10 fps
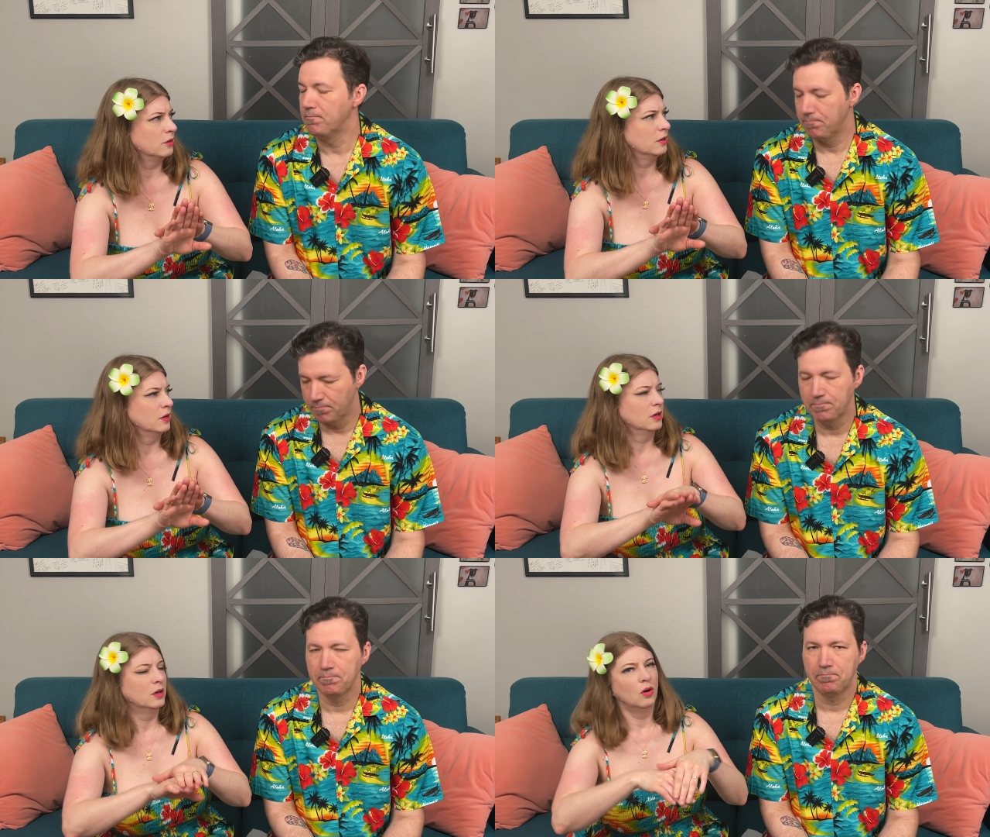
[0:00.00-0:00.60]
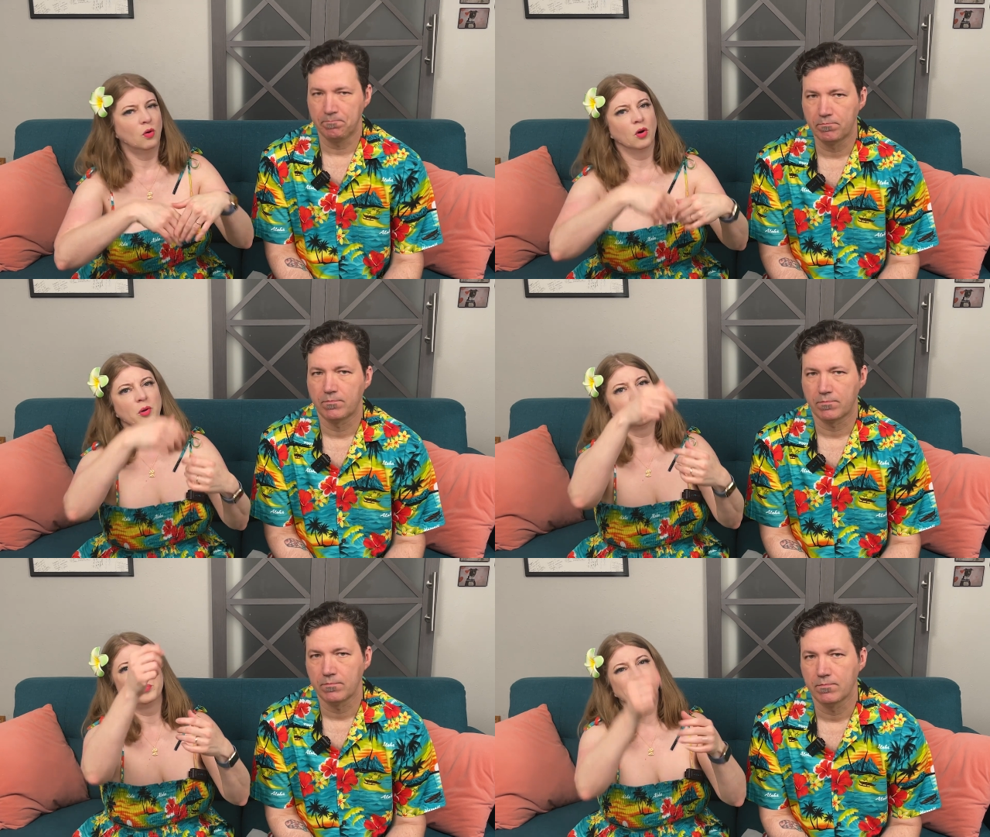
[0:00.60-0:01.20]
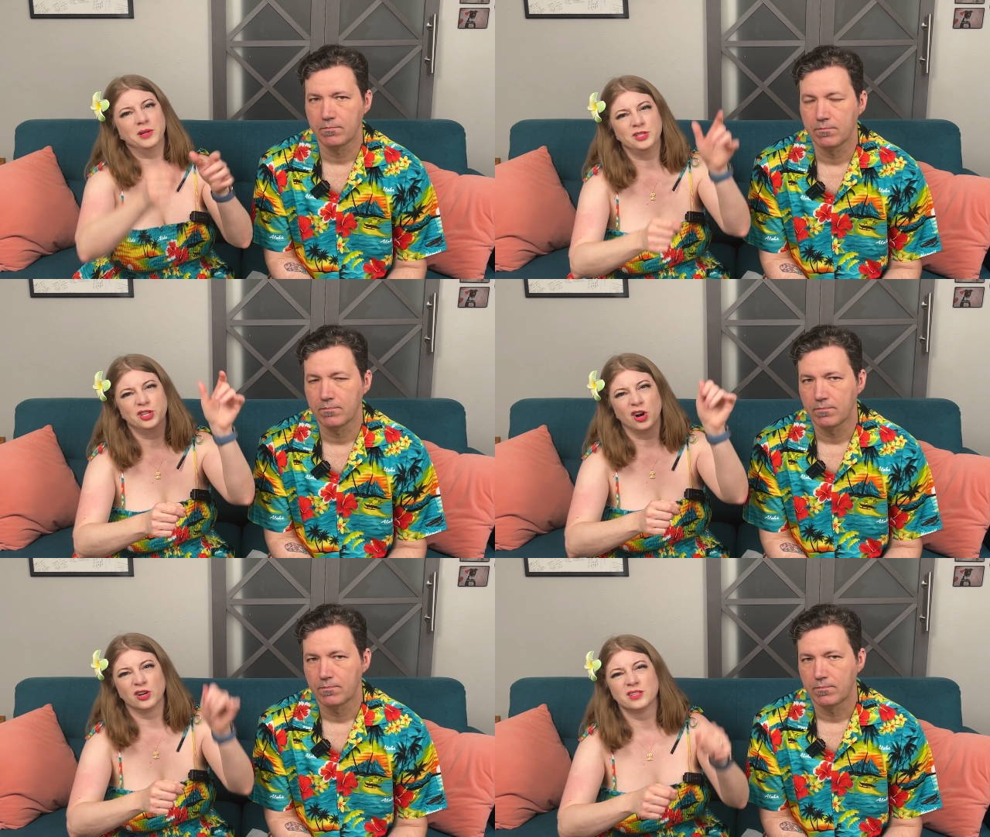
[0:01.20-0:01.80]
Speaker 1: mm, mm-hmm. or put
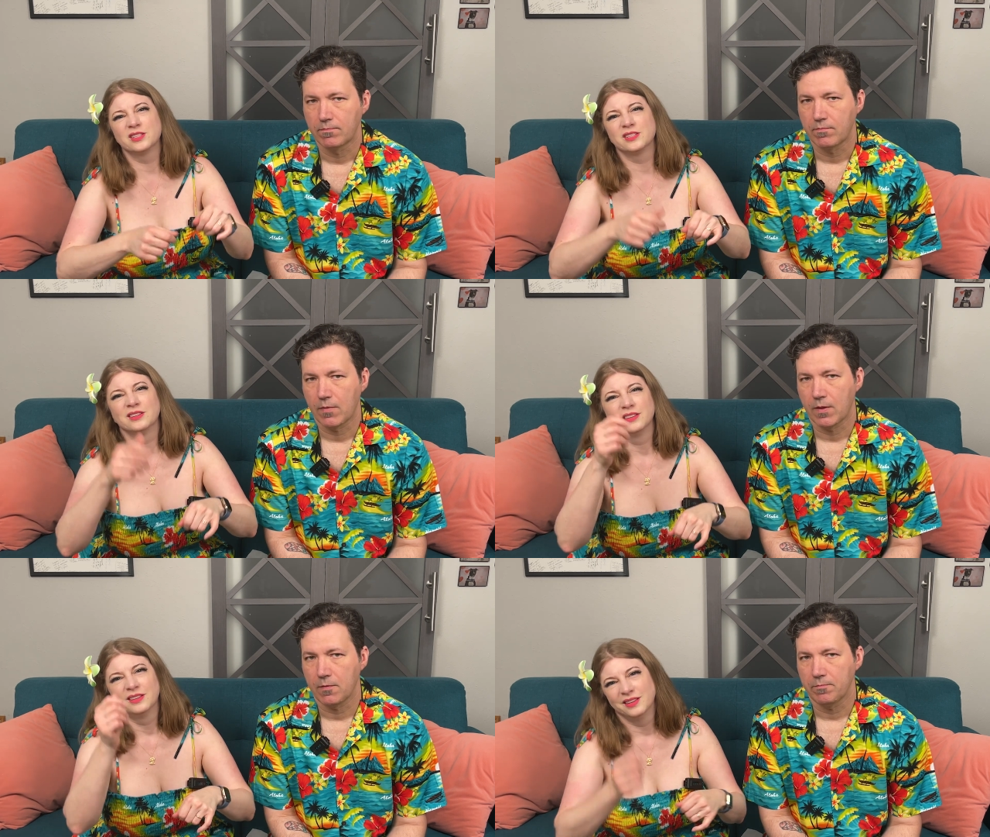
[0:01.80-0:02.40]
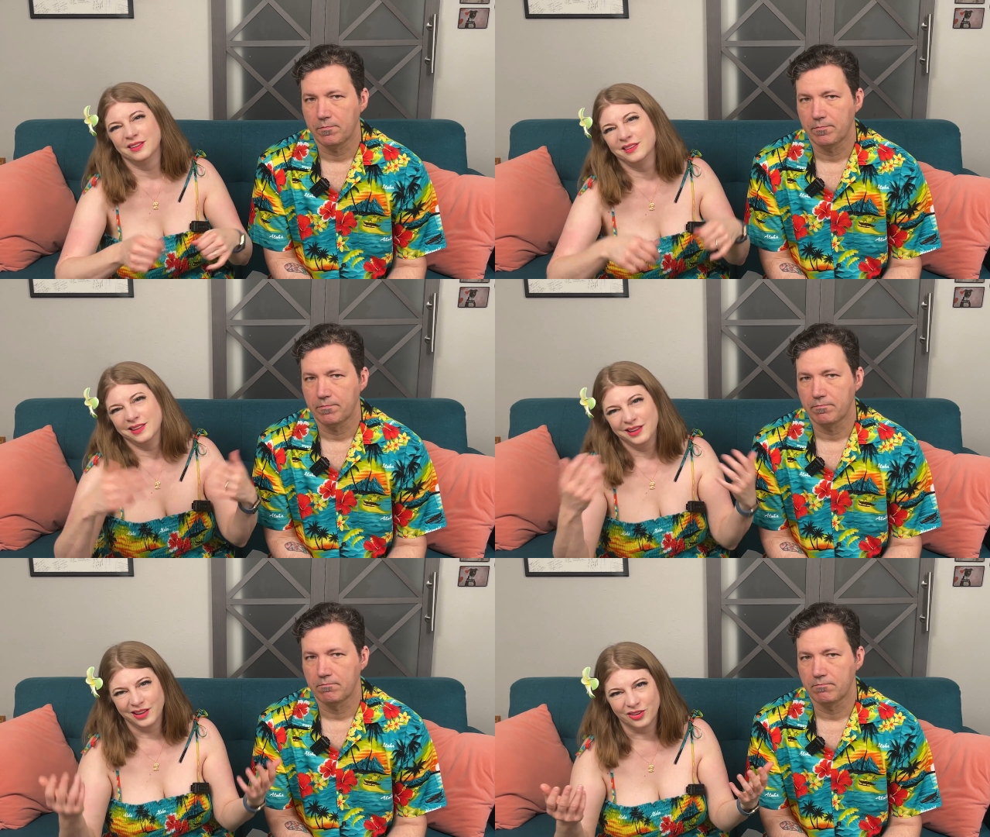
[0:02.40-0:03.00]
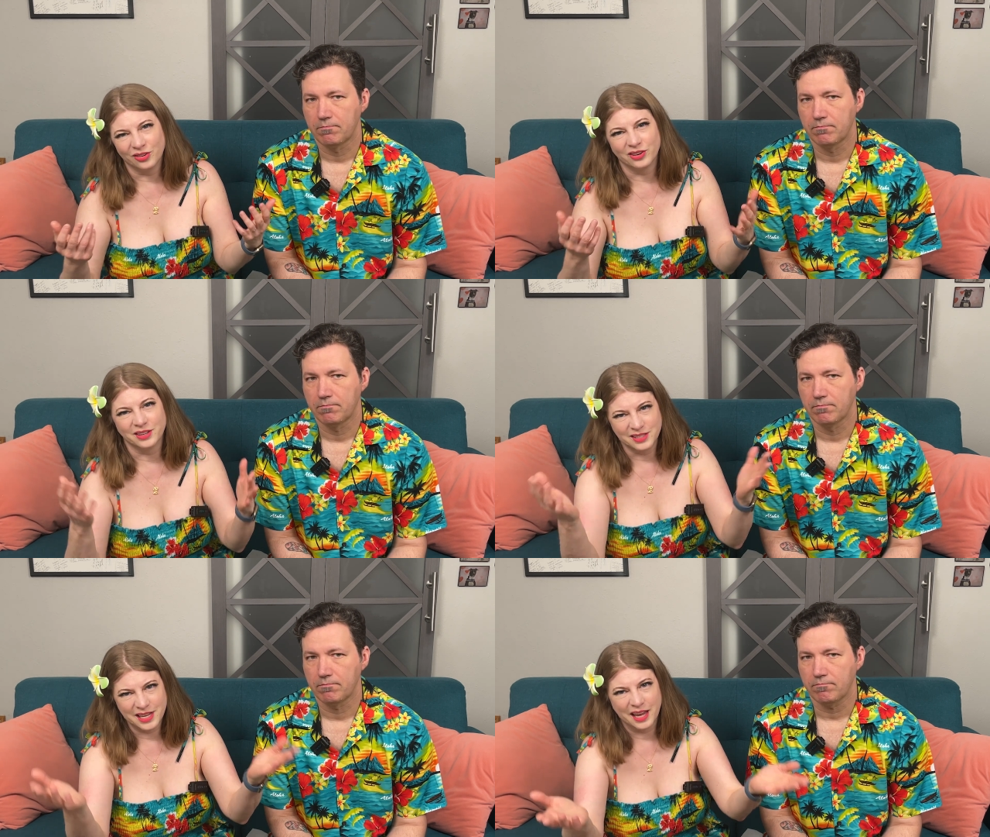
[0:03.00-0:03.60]
darts in order
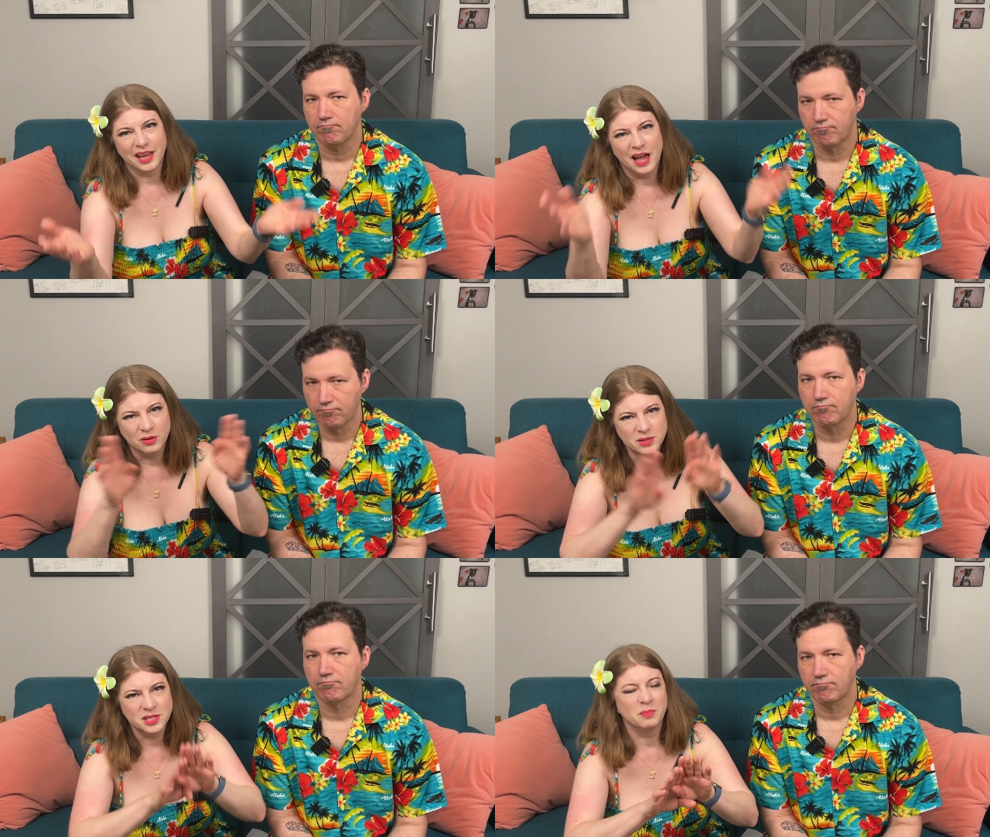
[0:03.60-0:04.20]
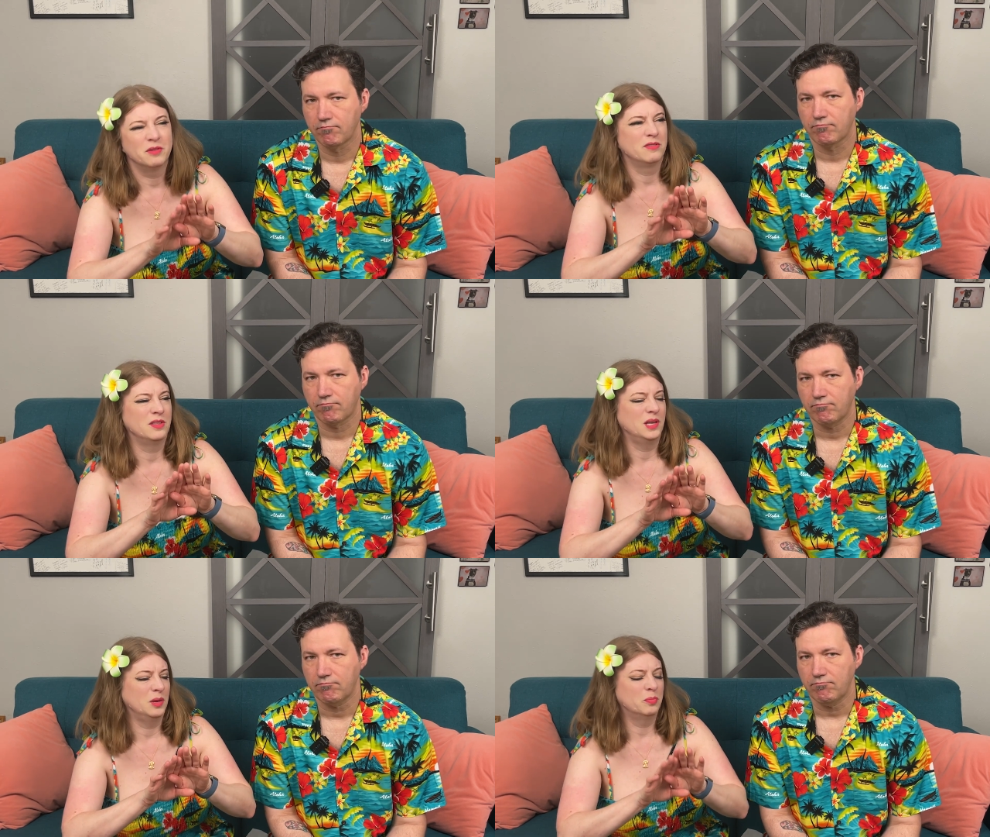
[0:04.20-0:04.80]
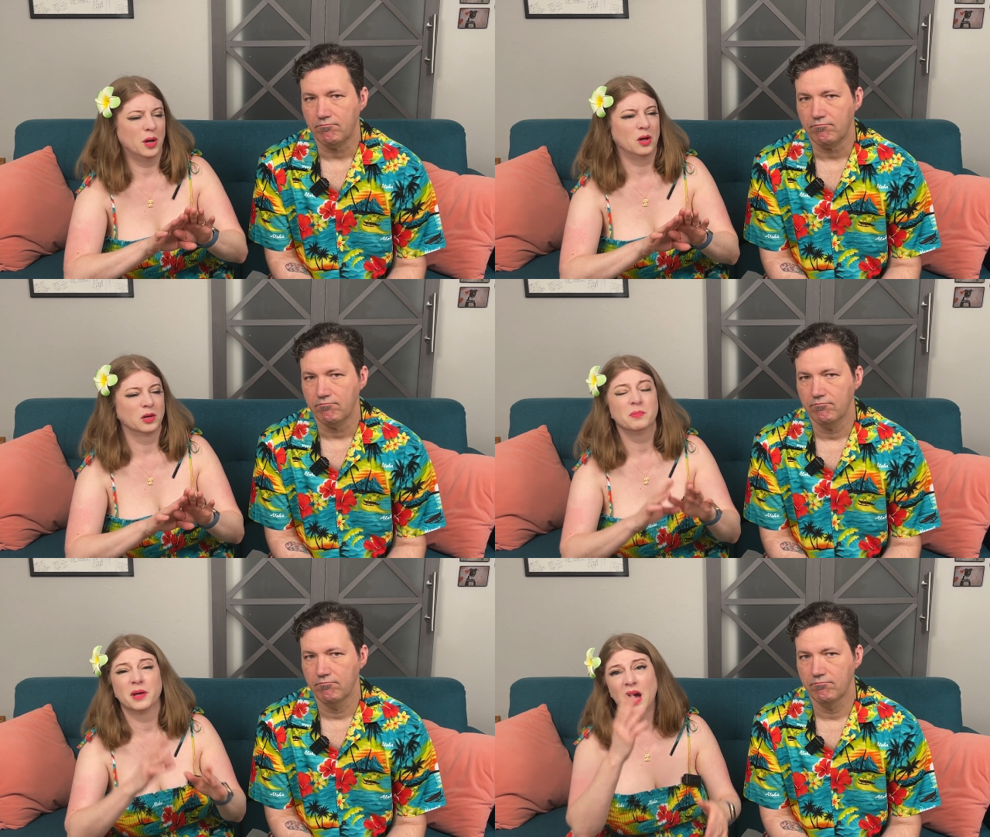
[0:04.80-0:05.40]
to take out some of the
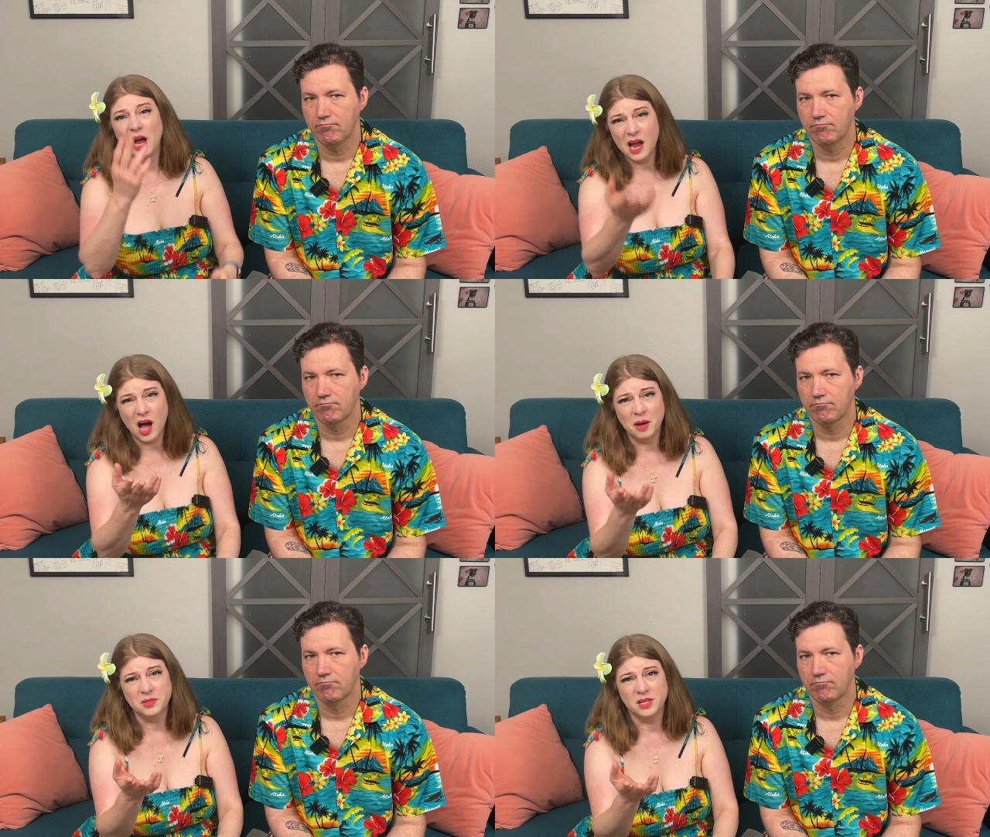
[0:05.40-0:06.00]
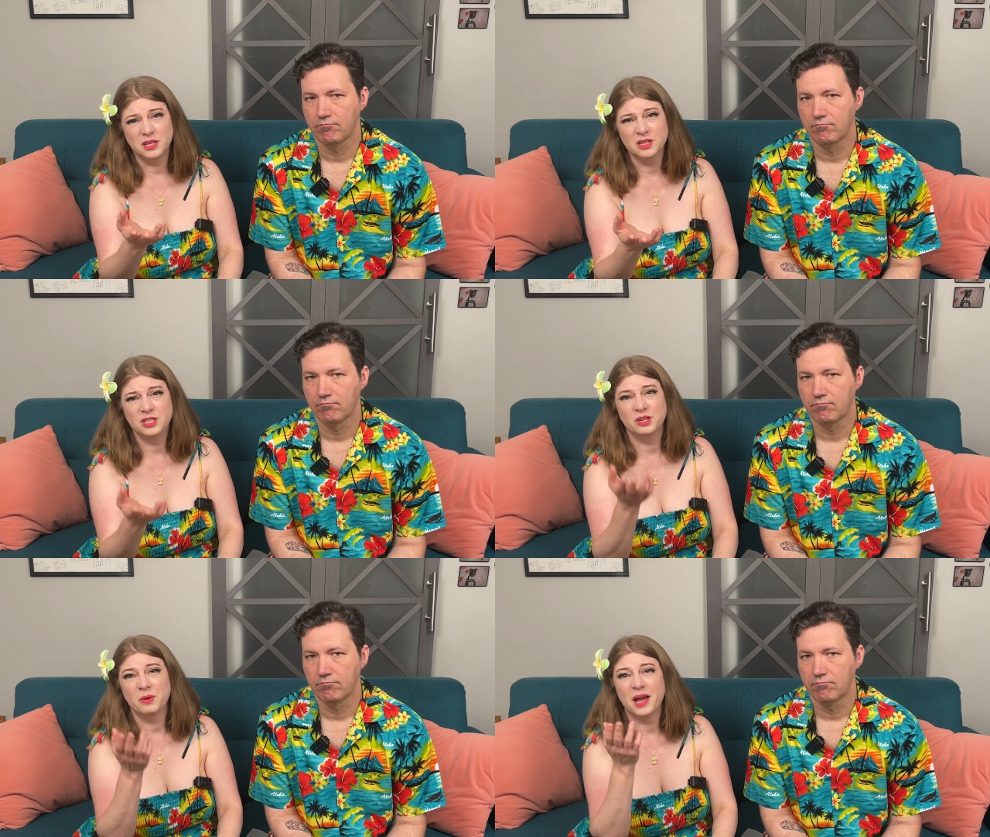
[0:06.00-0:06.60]
bulk. But I opted to